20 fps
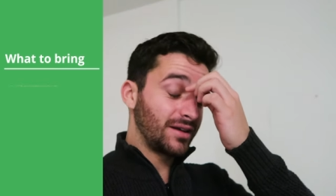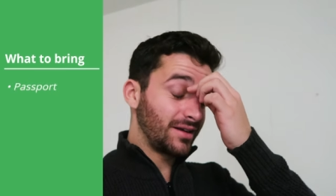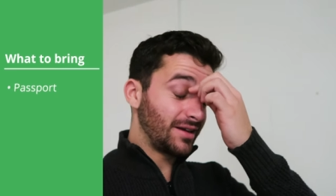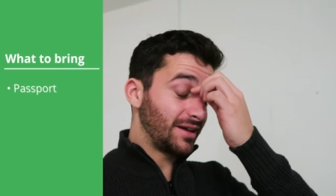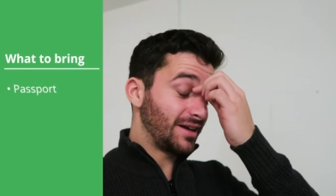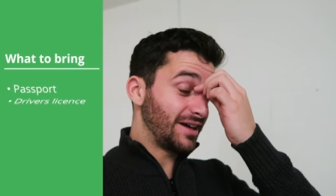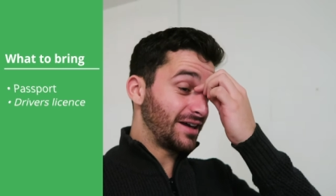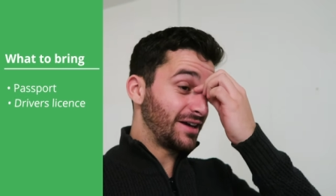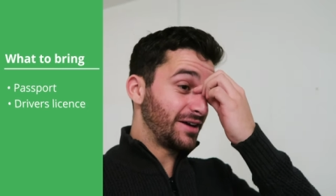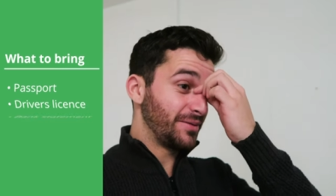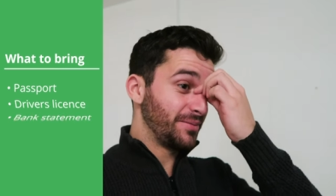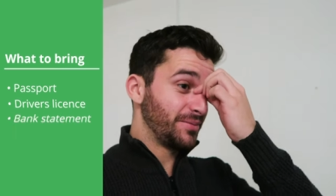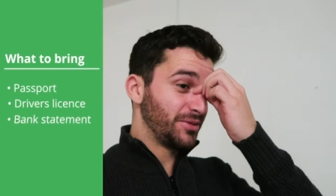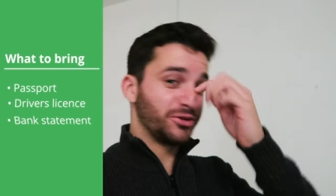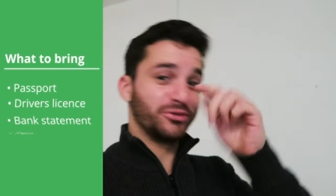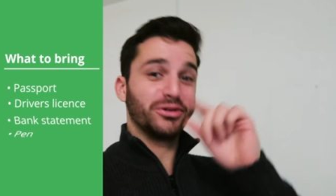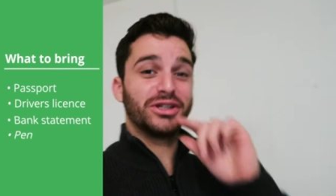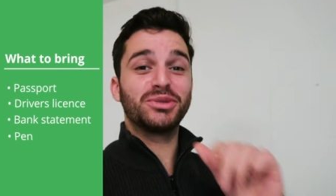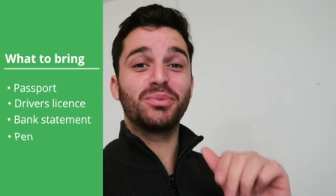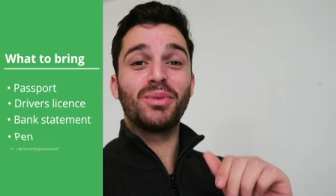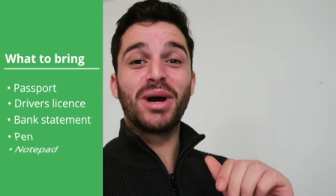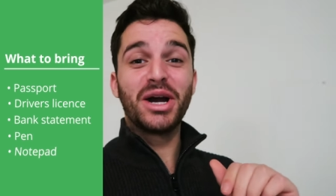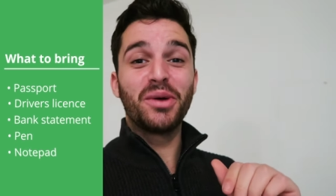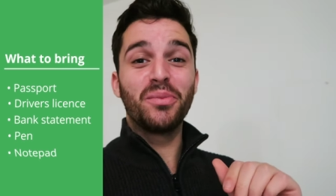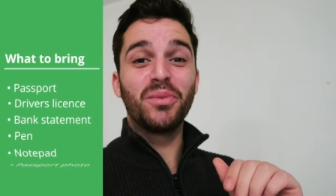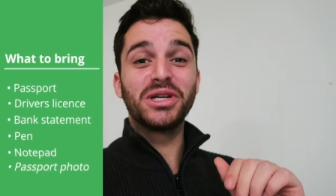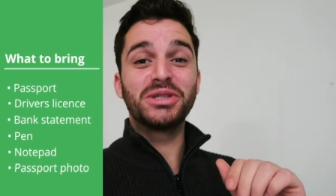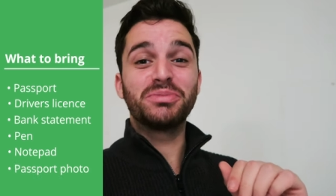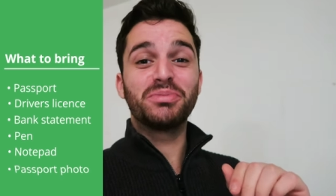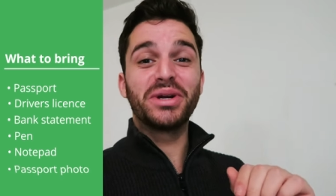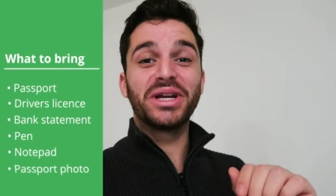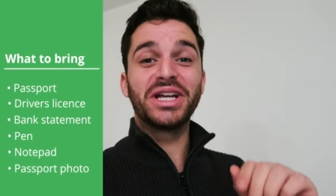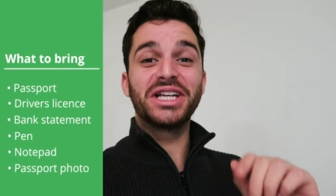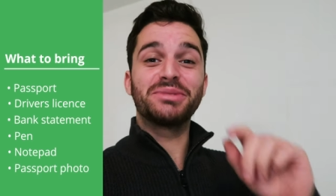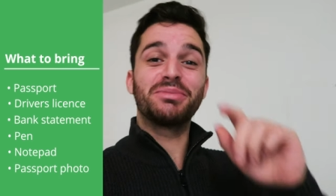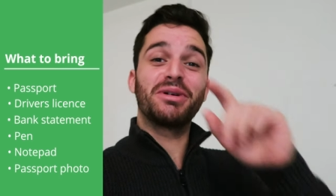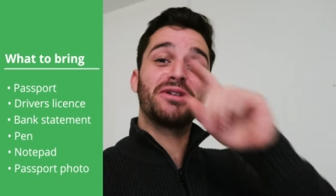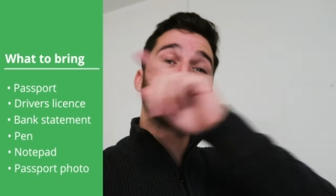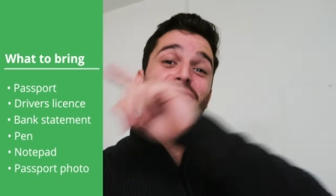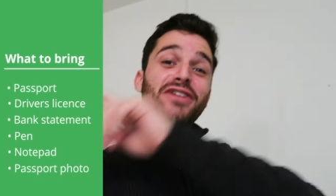Uh, the reason why I'm whispering
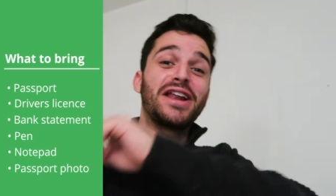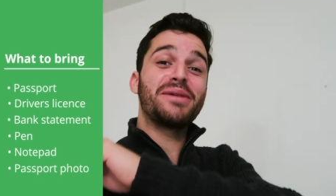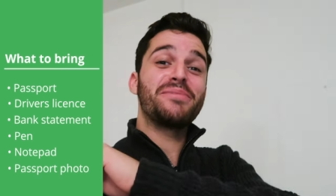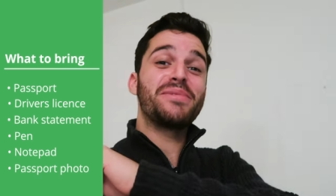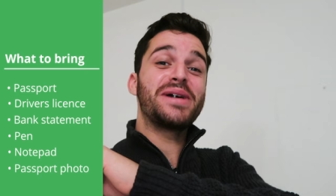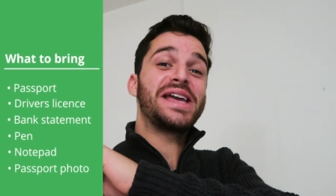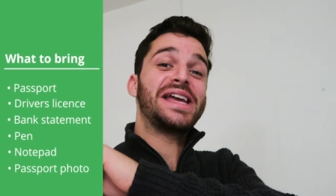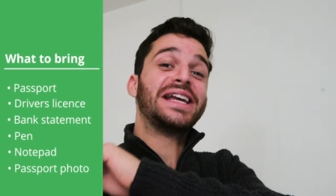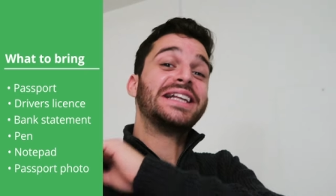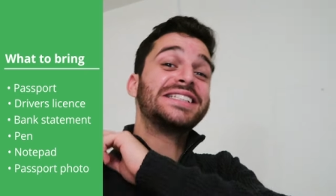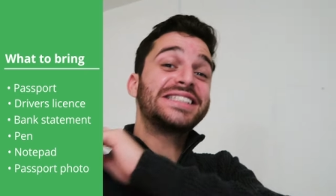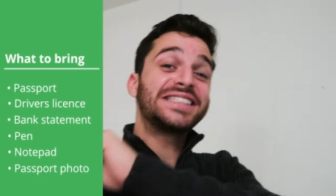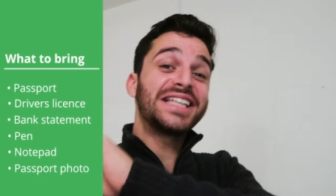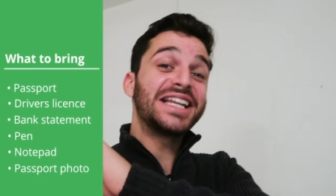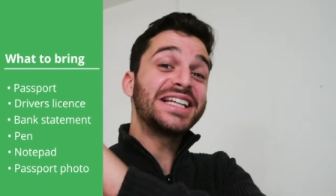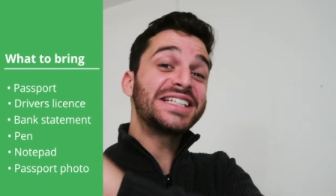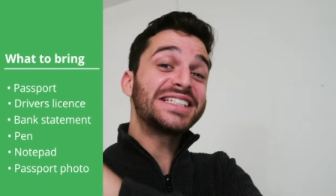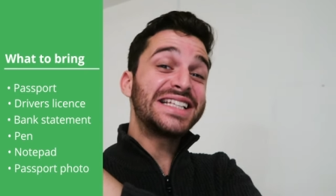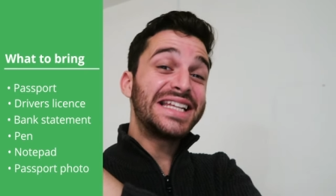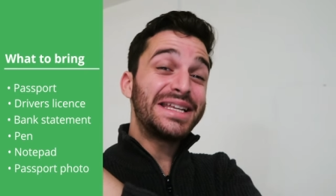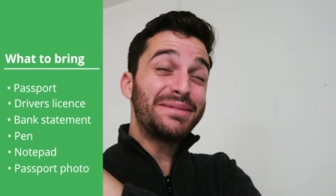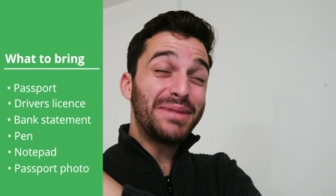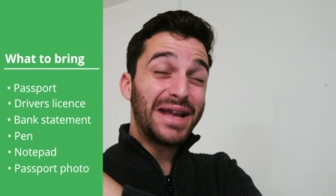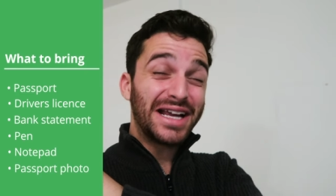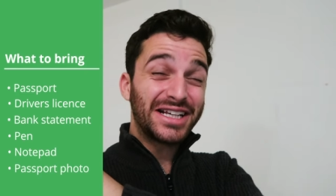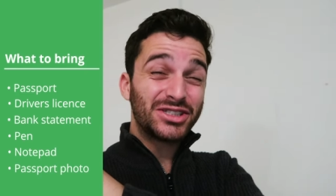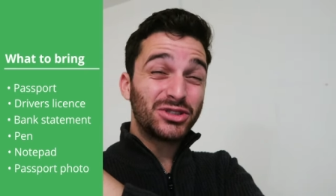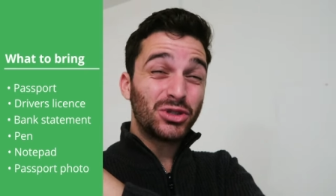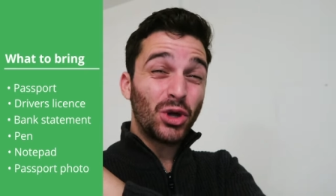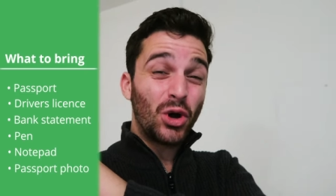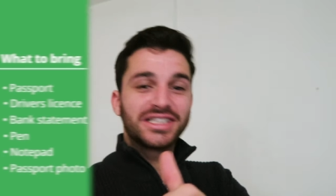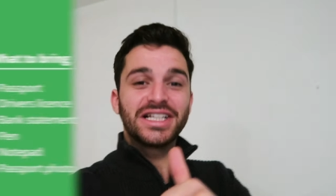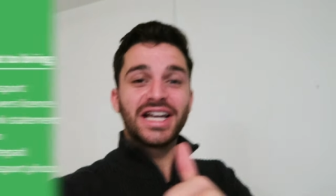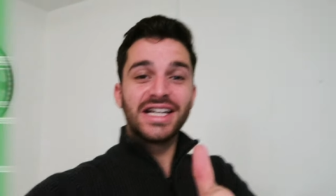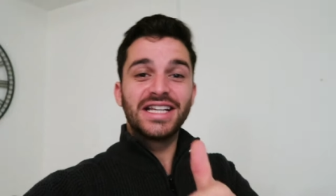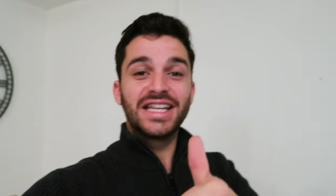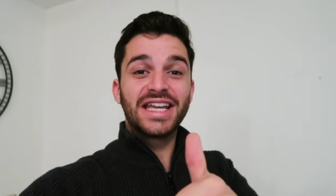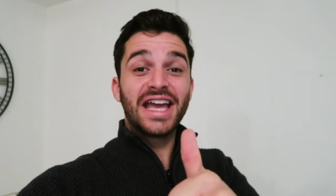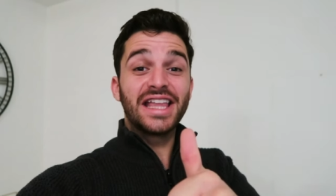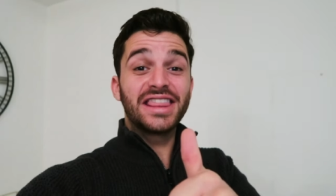is my flatmate is still asleep next door.
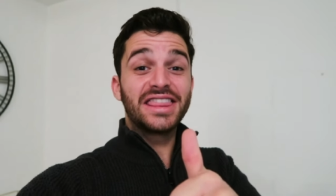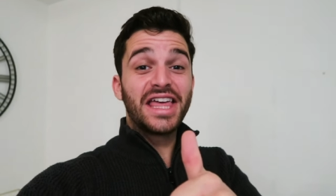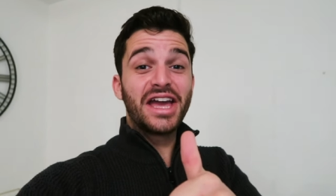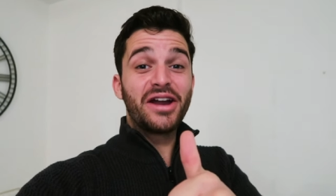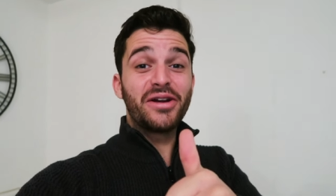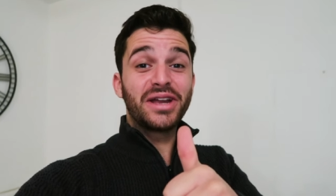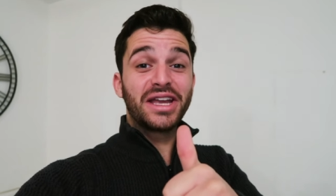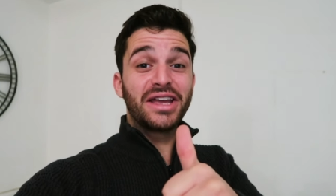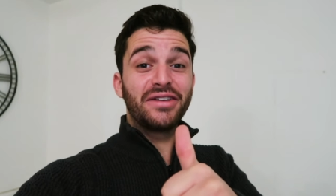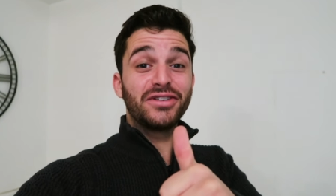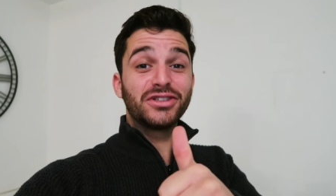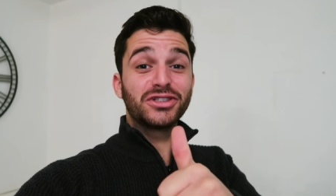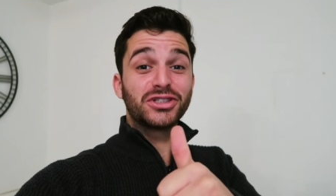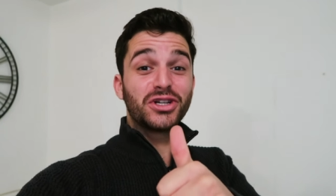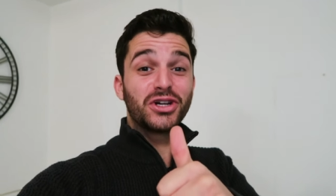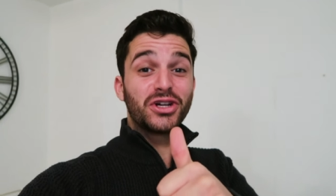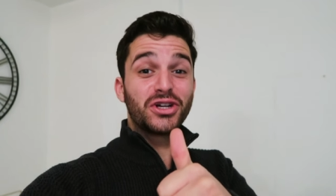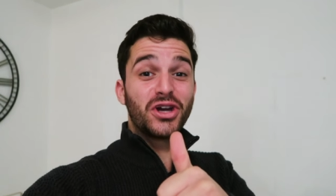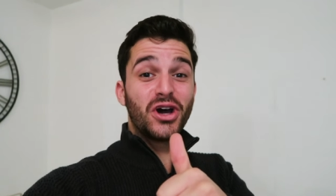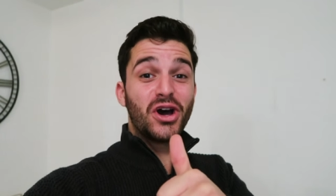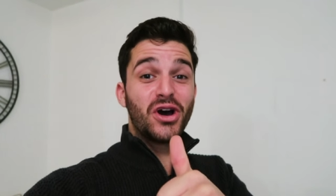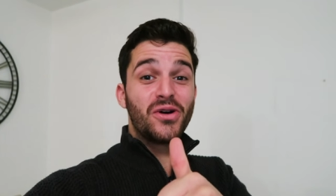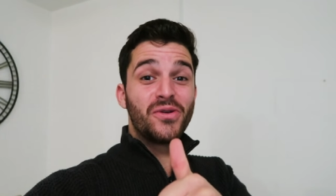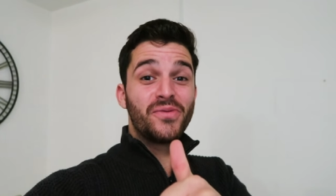Excited to get there and give us a good go.